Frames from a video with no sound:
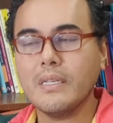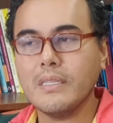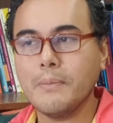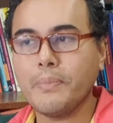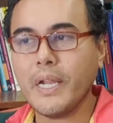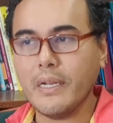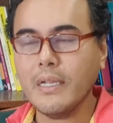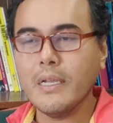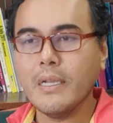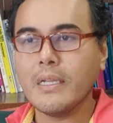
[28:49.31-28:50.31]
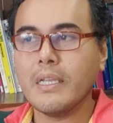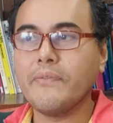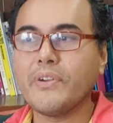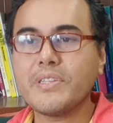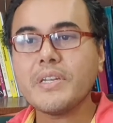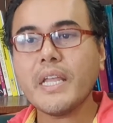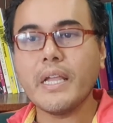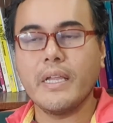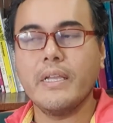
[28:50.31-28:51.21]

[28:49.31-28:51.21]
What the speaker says: interpret, give reasoning